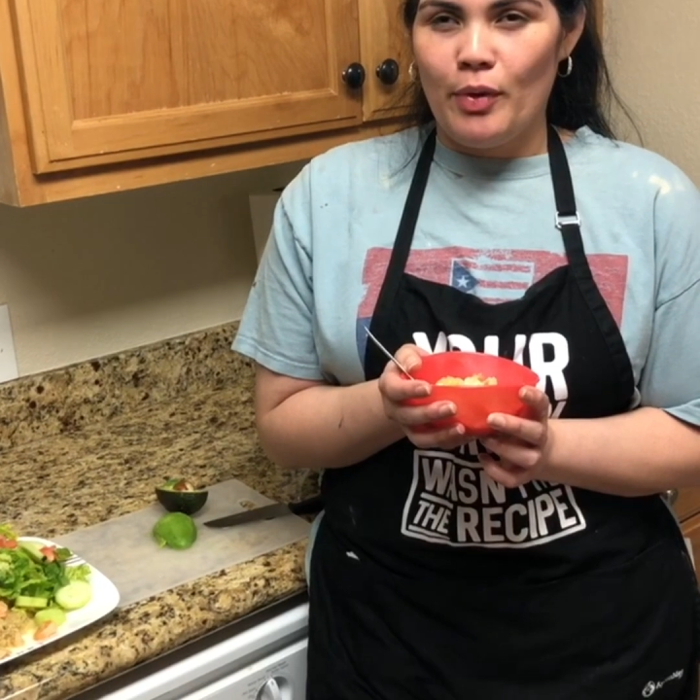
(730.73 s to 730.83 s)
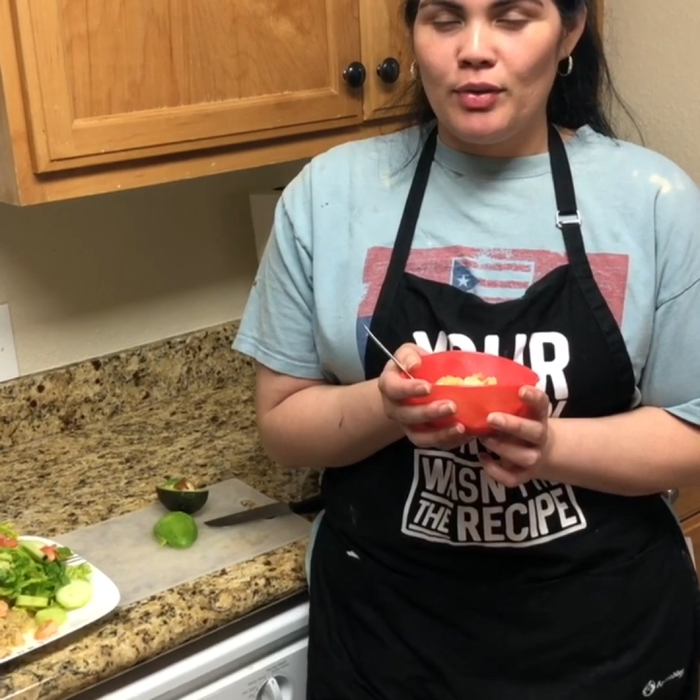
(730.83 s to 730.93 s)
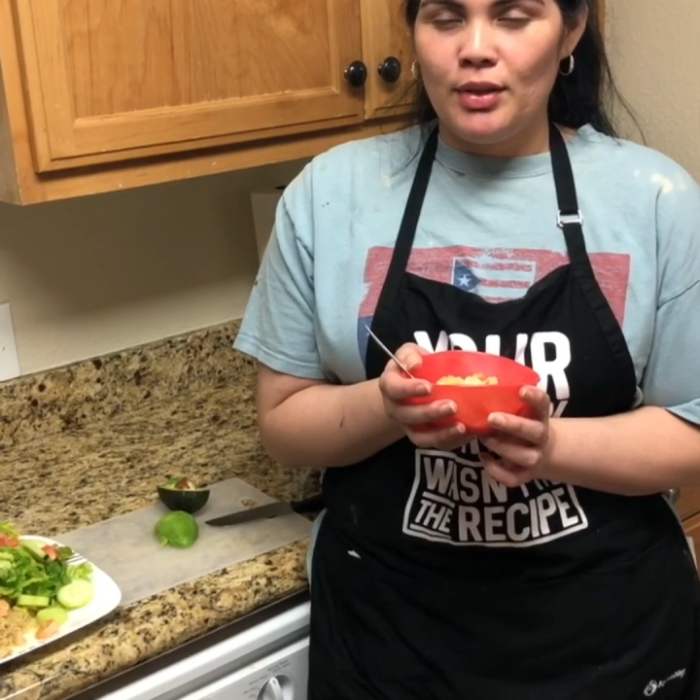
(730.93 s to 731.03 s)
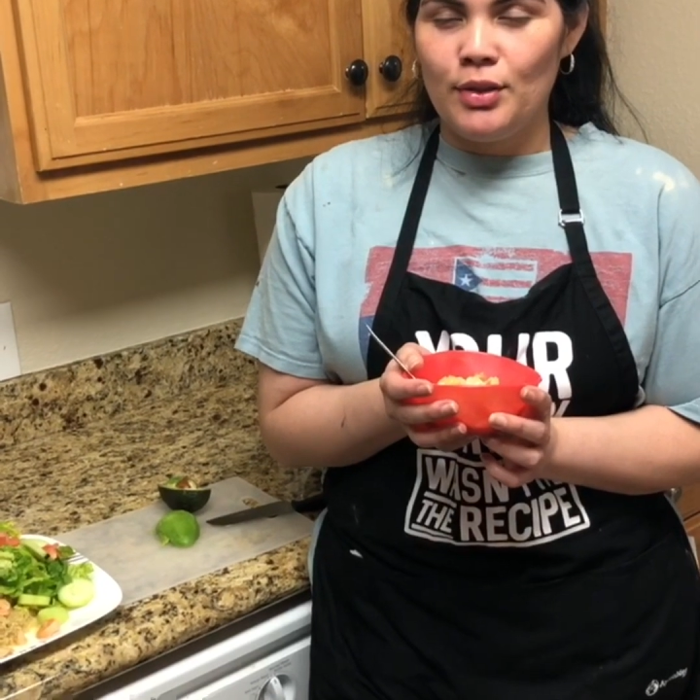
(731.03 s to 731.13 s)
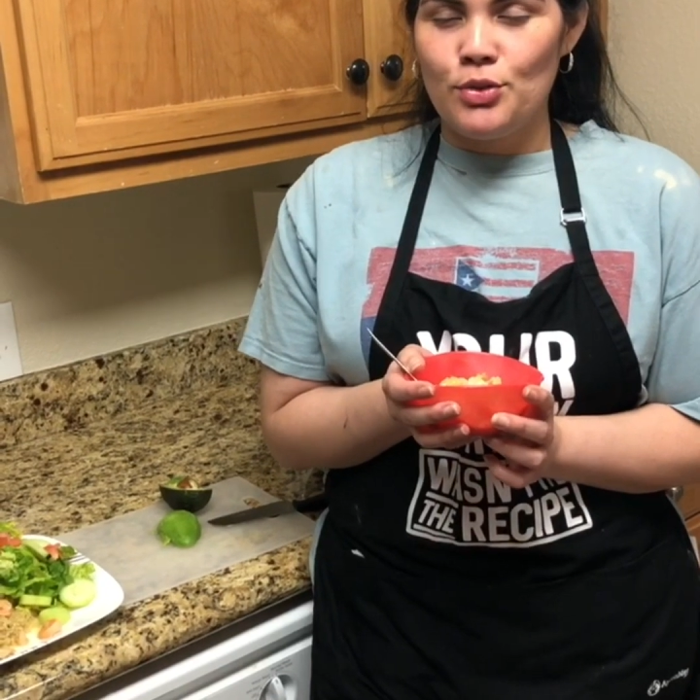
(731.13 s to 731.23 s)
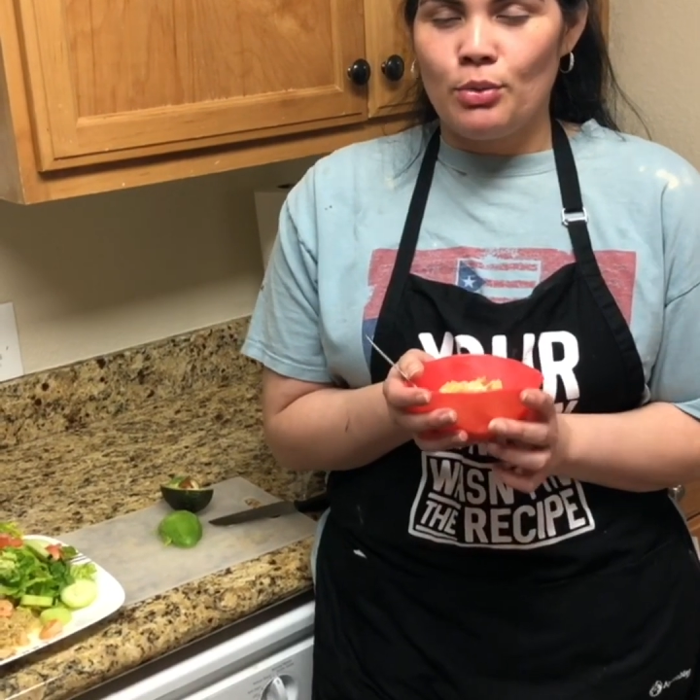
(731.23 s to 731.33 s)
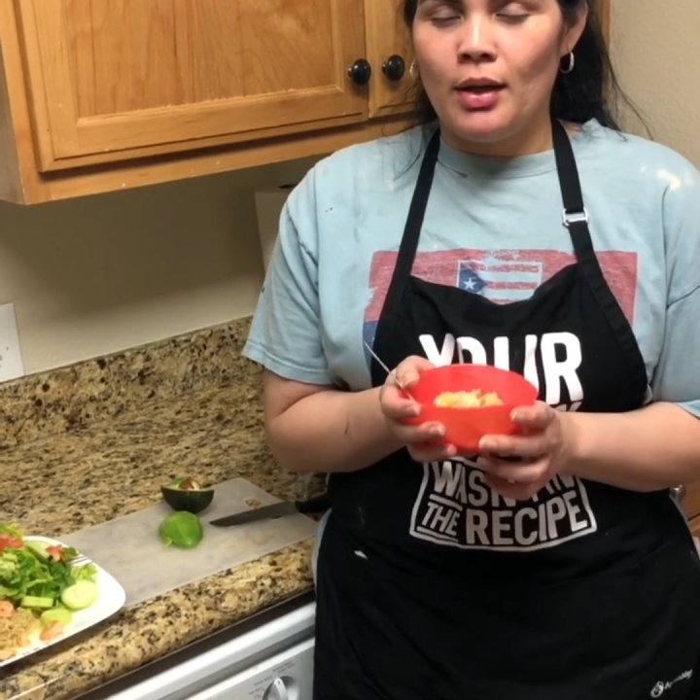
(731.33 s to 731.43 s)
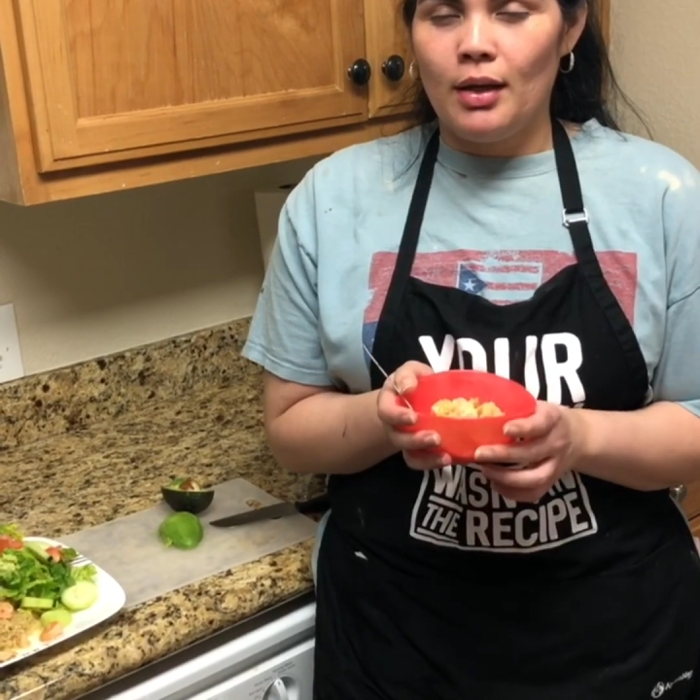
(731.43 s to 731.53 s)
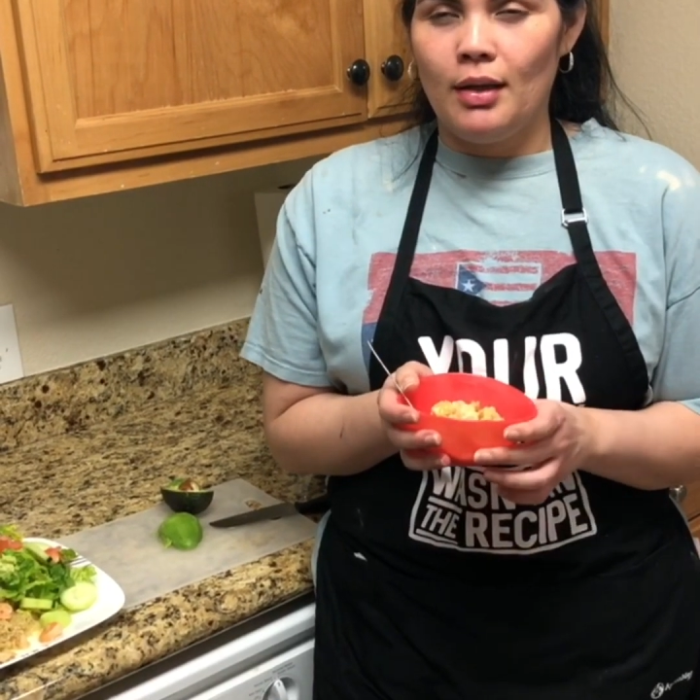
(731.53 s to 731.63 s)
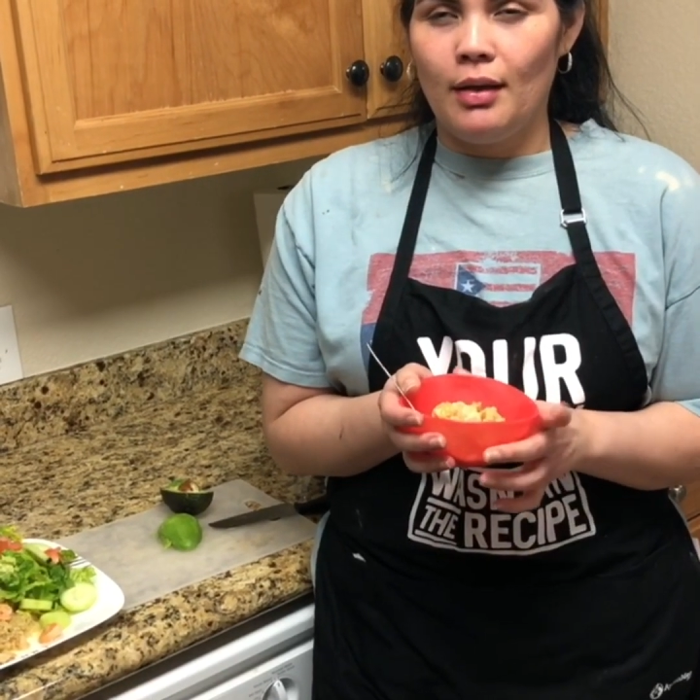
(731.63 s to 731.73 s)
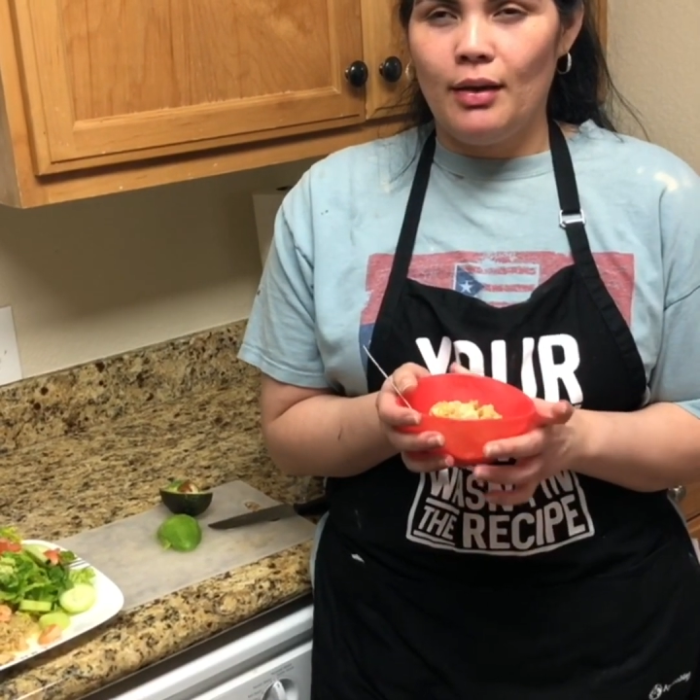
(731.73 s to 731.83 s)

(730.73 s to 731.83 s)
everything is ready.